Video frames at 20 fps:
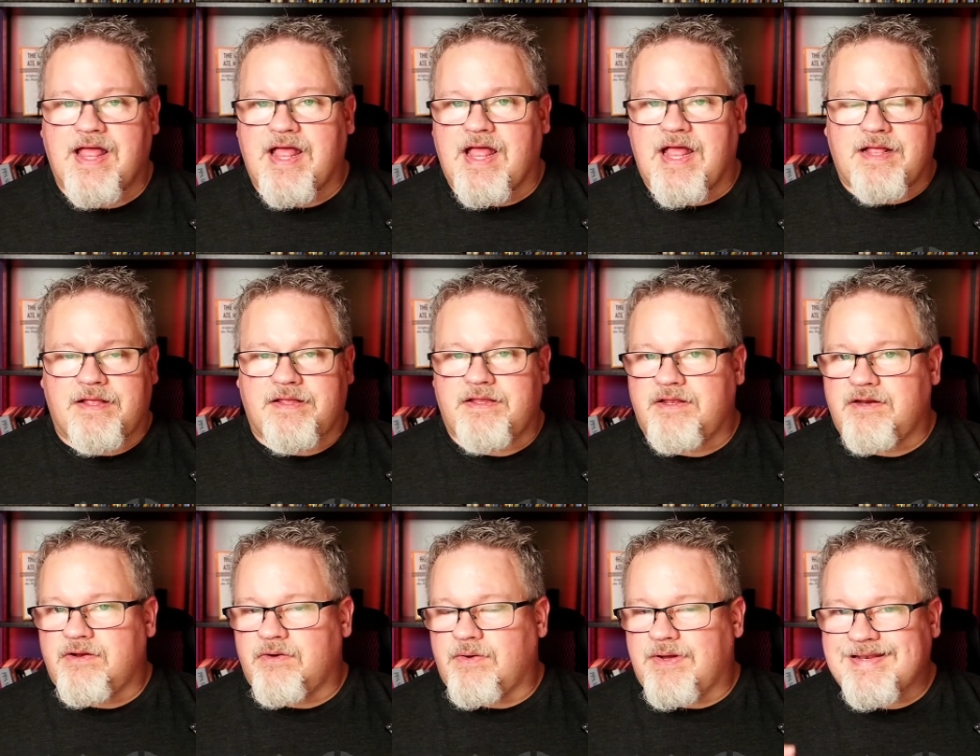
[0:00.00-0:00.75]

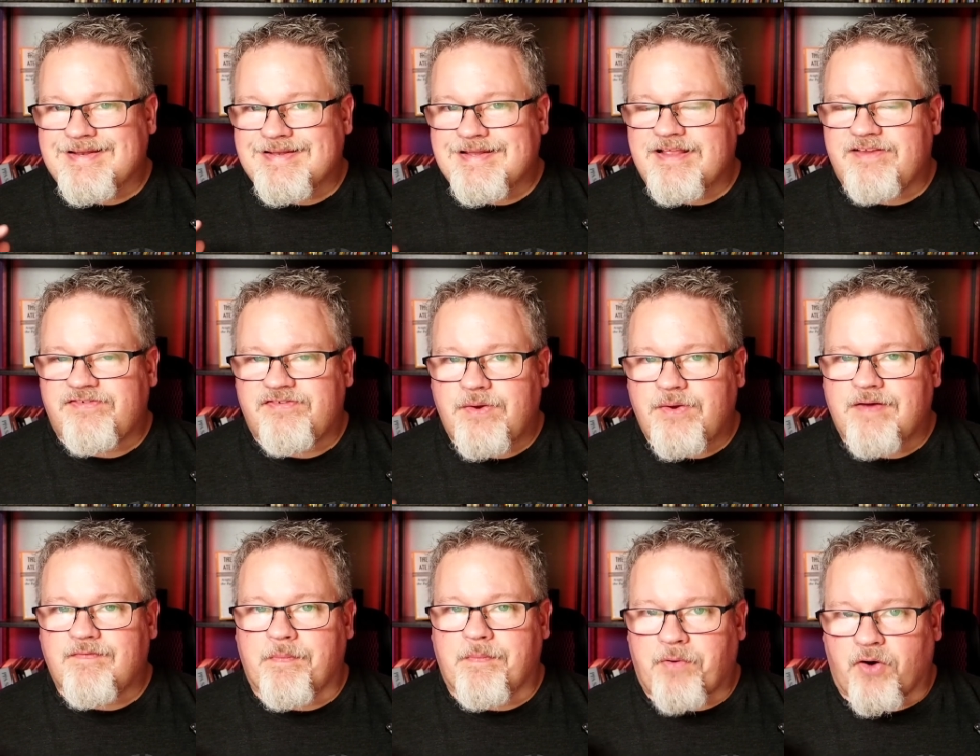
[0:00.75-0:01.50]
Unless you
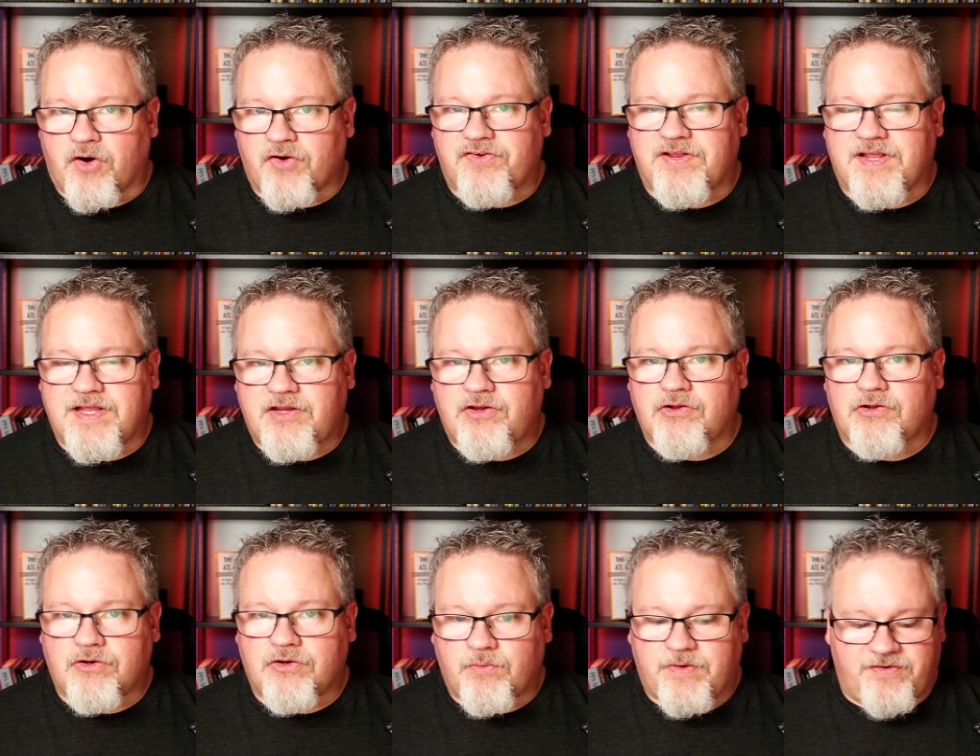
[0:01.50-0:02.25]
have a
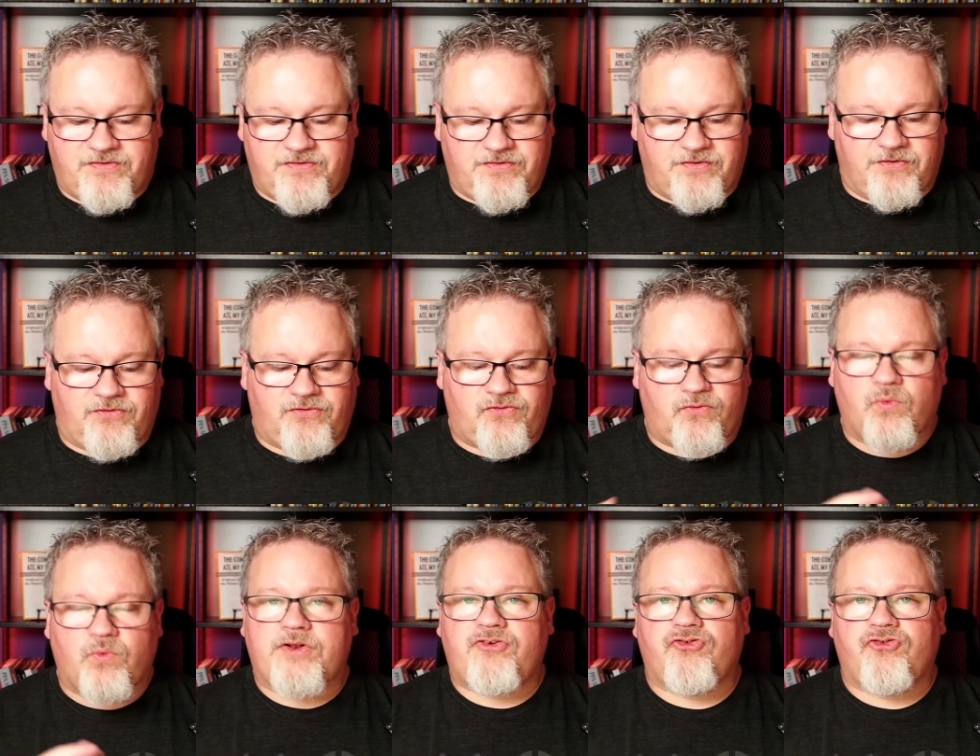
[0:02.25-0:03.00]
particular reason to
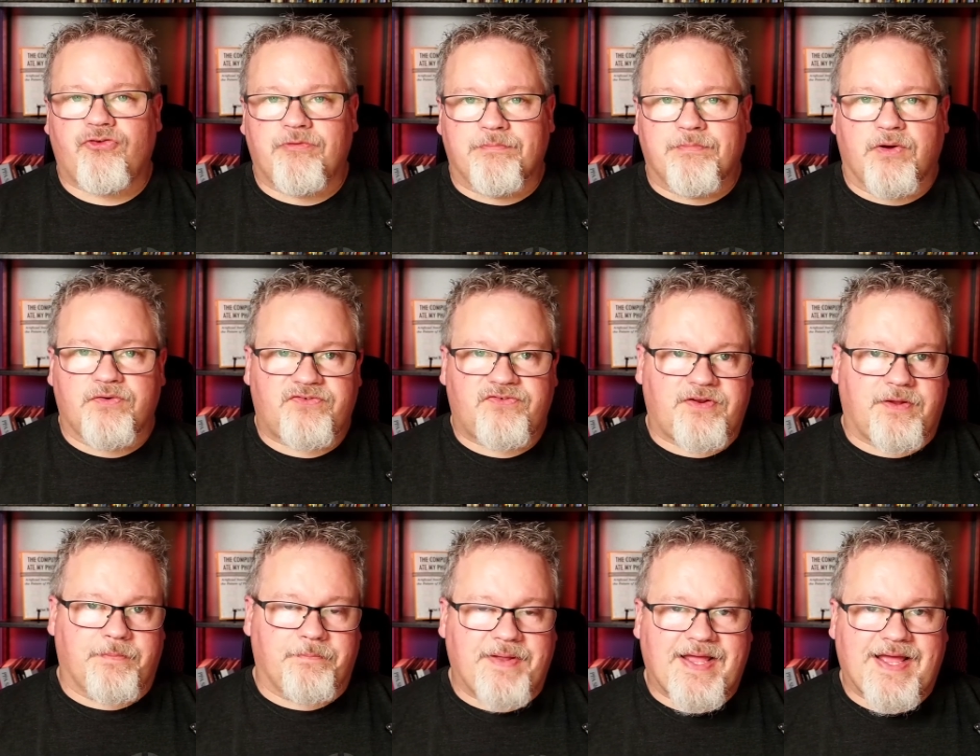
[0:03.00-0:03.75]
switch to most
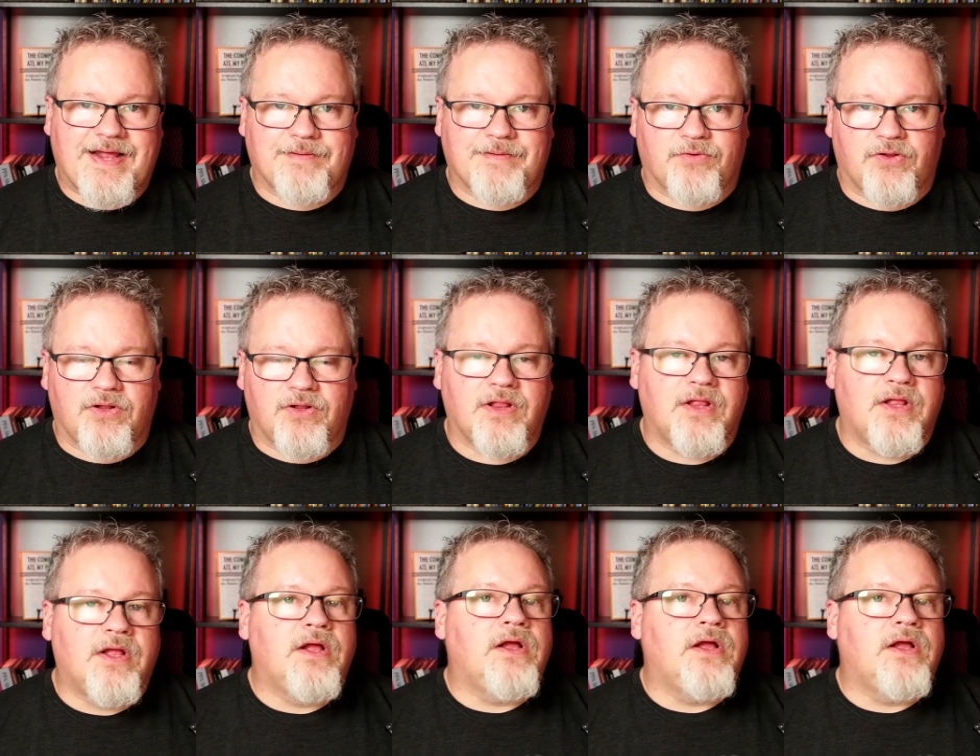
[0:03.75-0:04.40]
compatible,